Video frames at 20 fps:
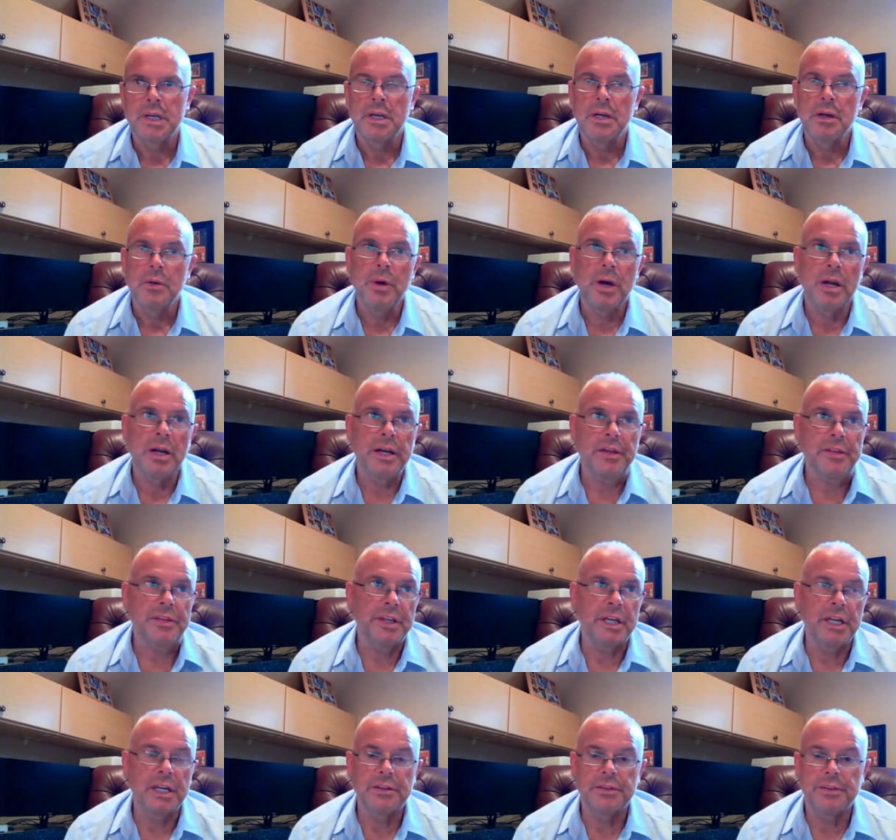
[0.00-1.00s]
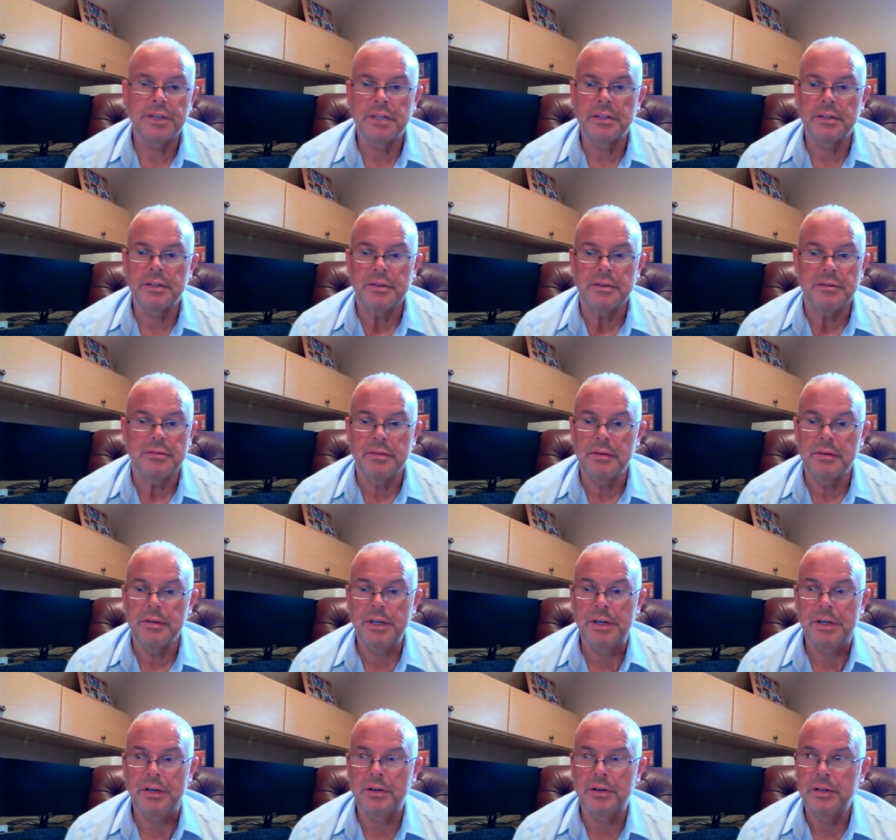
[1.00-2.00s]
Well, I think that, you
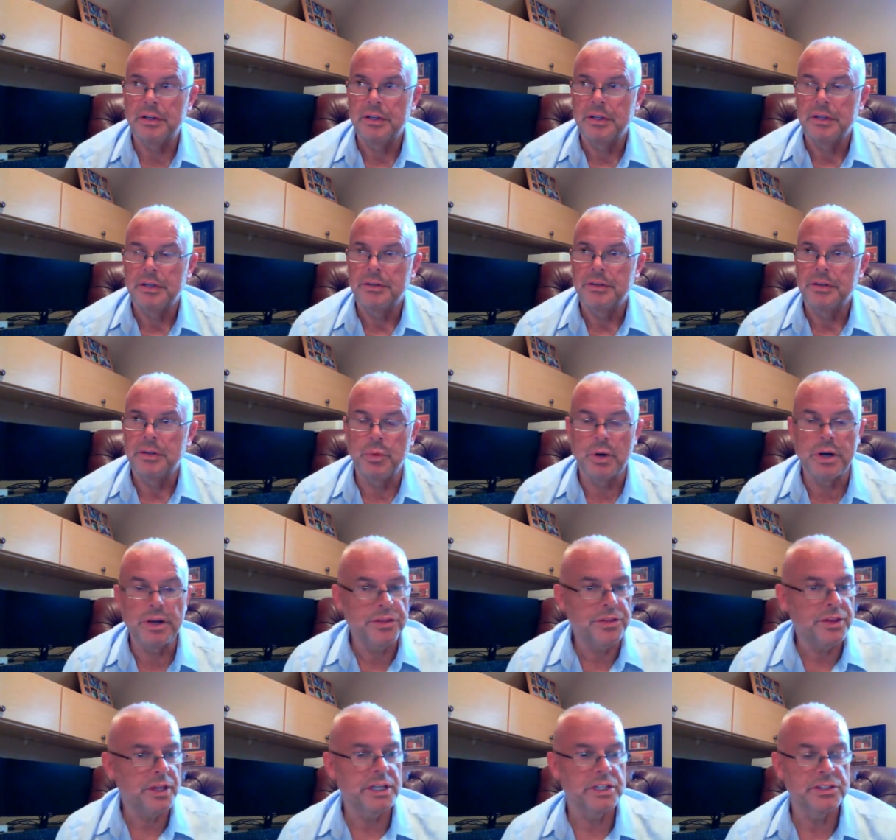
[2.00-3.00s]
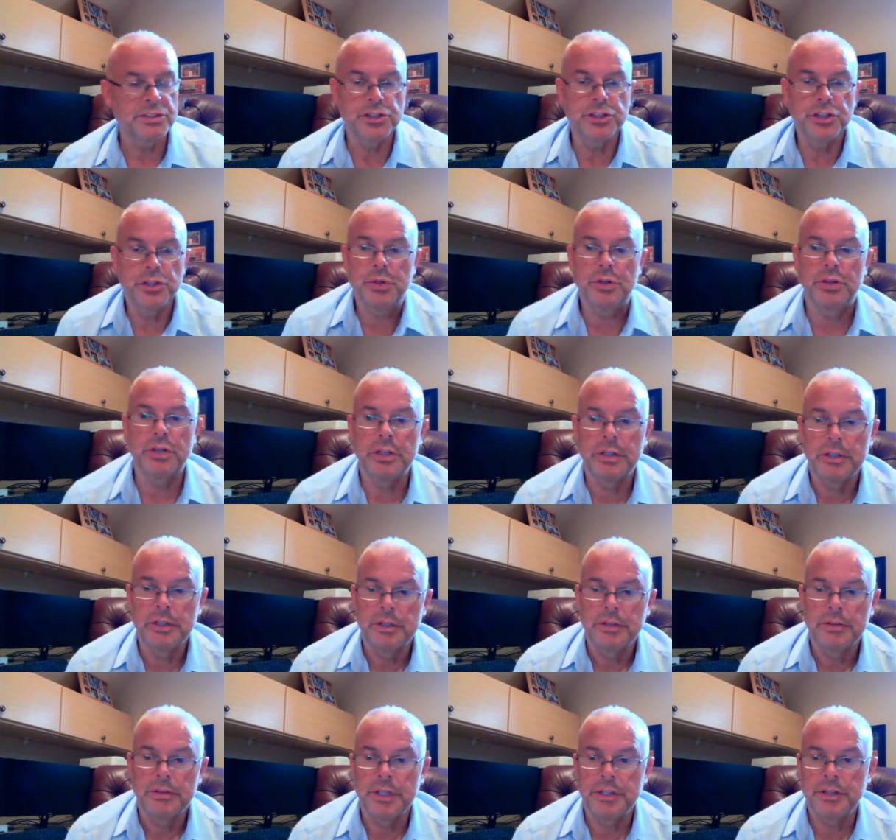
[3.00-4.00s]
know, the one thing is sure
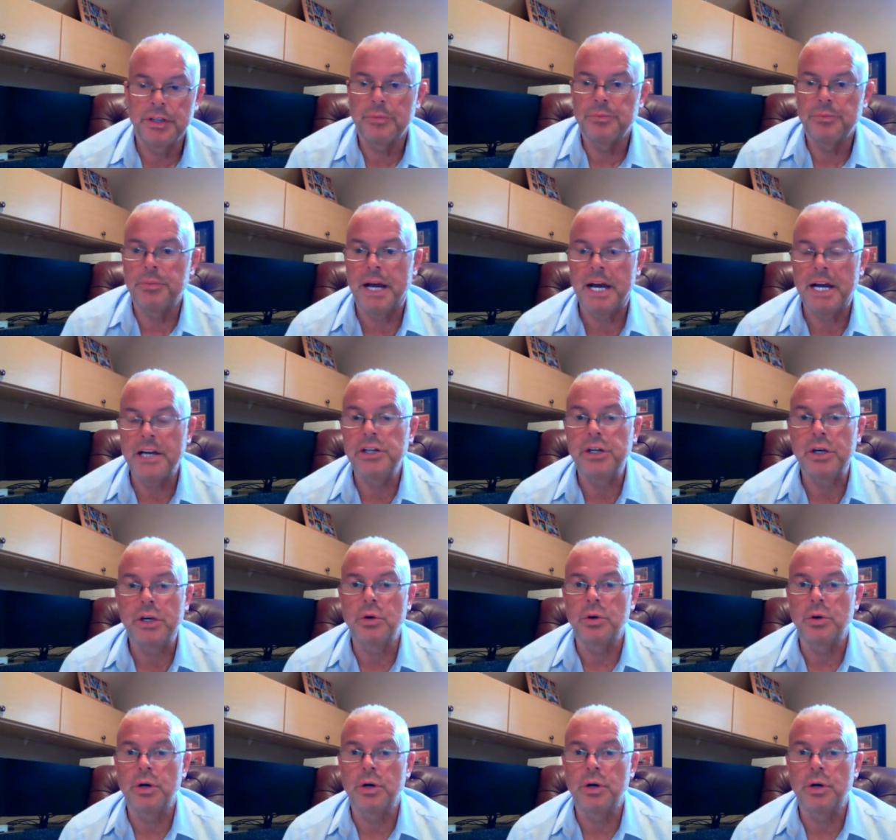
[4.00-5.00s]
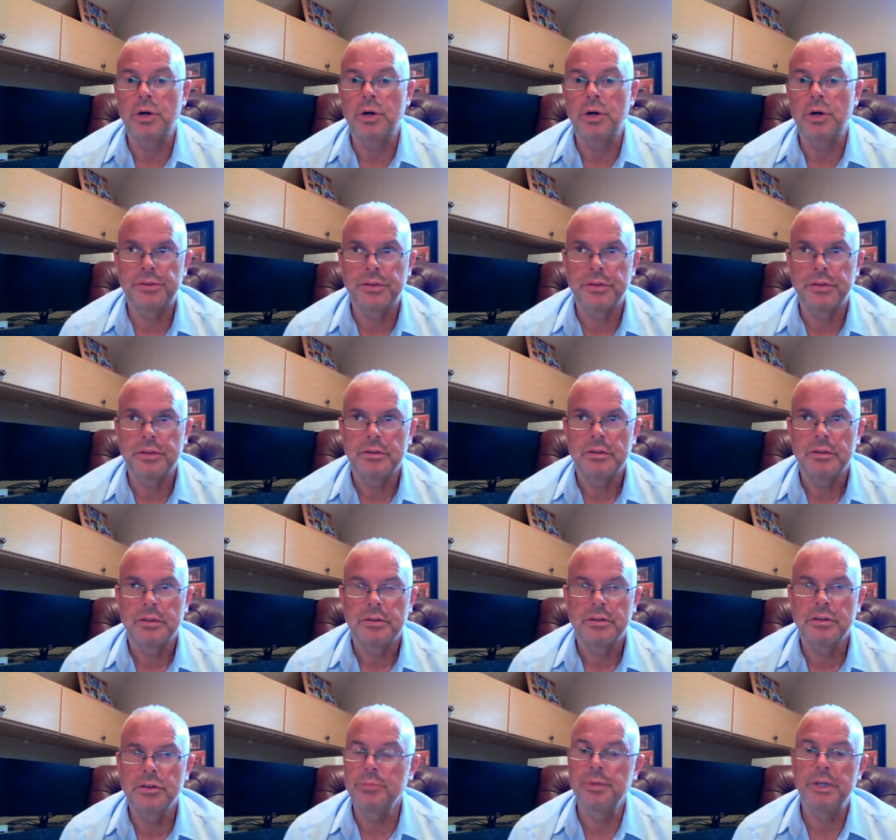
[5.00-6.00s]
that the plan you go out with
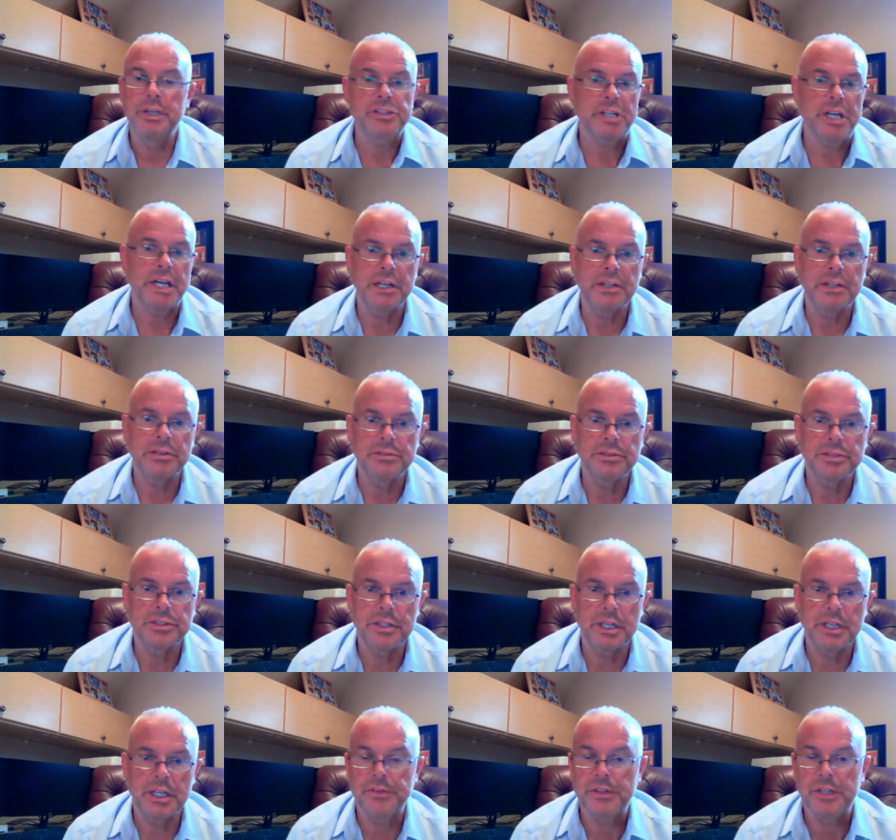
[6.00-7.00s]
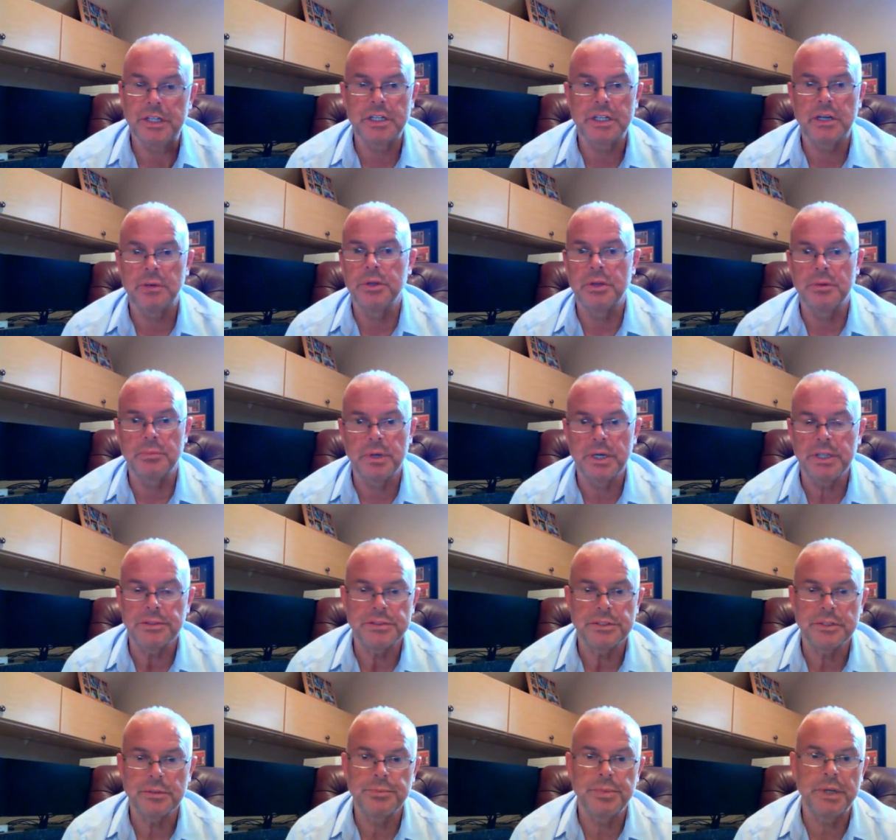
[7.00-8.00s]
could be changed every couple of
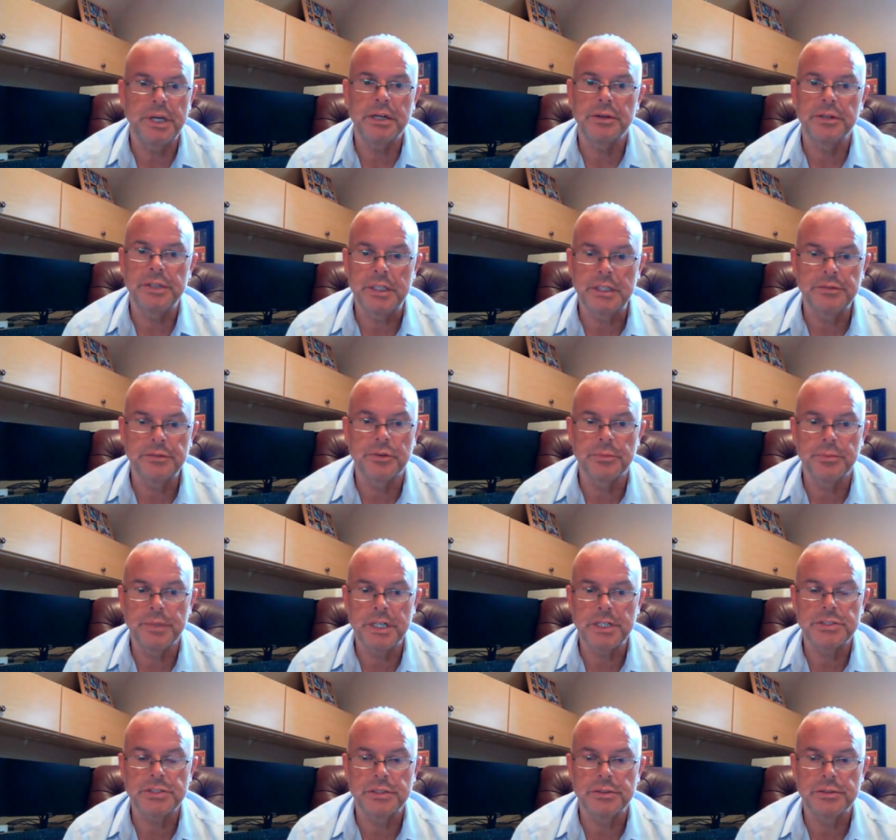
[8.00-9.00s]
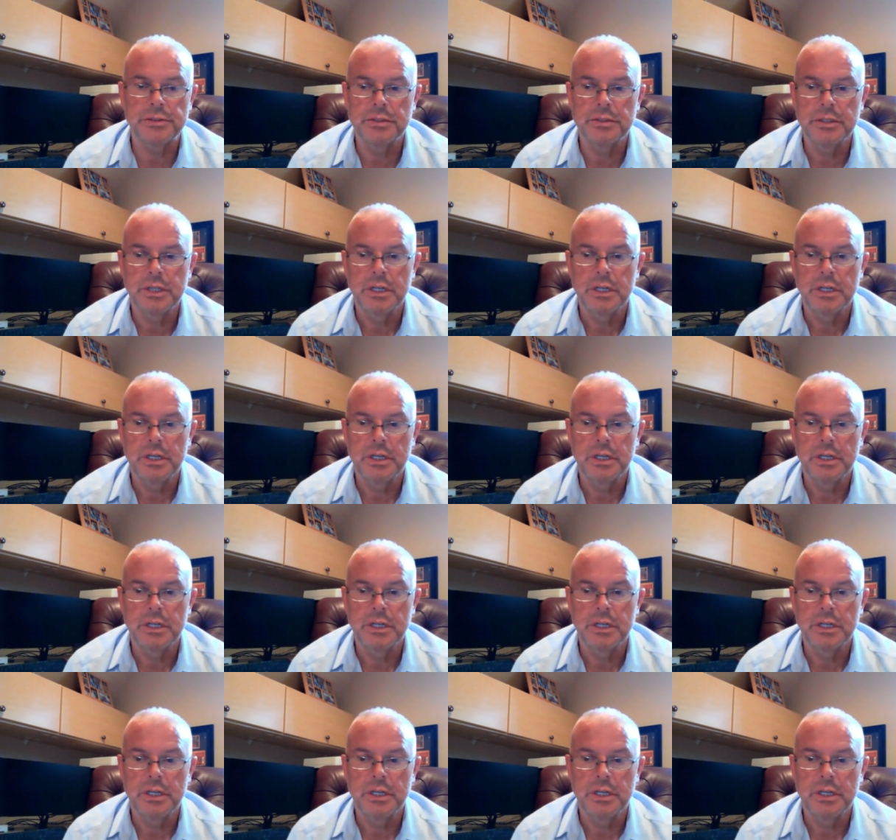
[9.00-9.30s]
months, depending on the information